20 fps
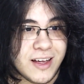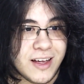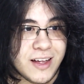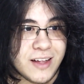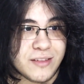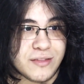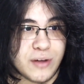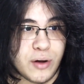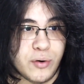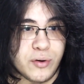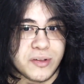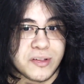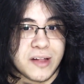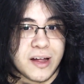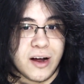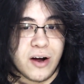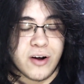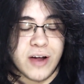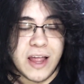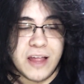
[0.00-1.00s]
So I was like,
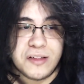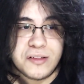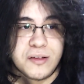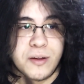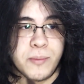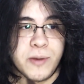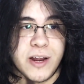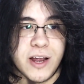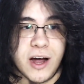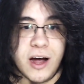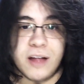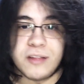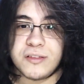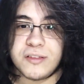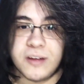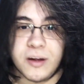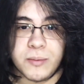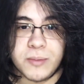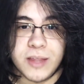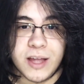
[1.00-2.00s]
okay, somebody got
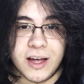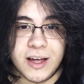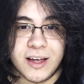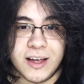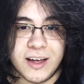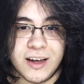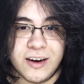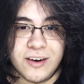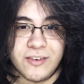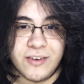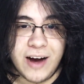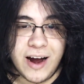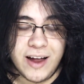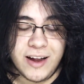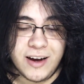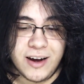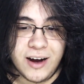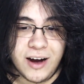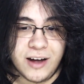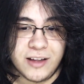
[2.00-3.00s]
something.
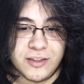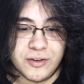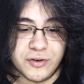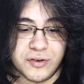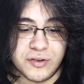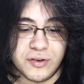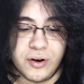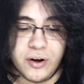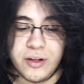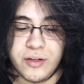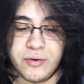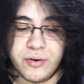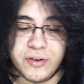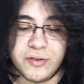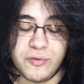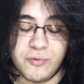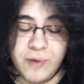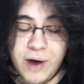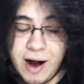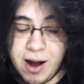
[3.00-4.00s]
Right? There's no other
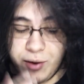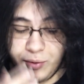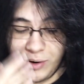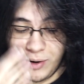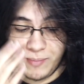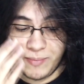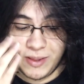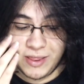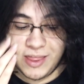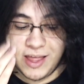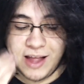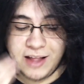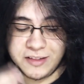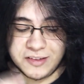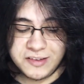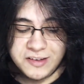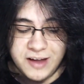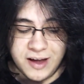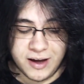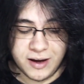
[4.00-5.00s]
reason why I would have been that
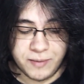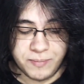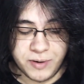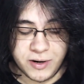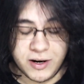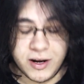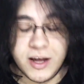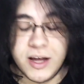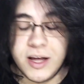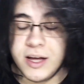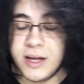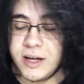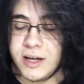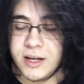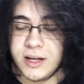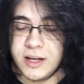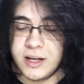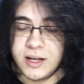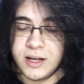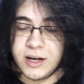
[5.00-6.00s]
sick. But,
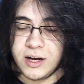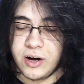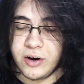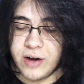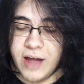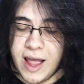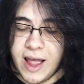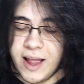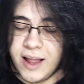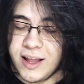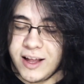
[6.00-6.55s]
okay.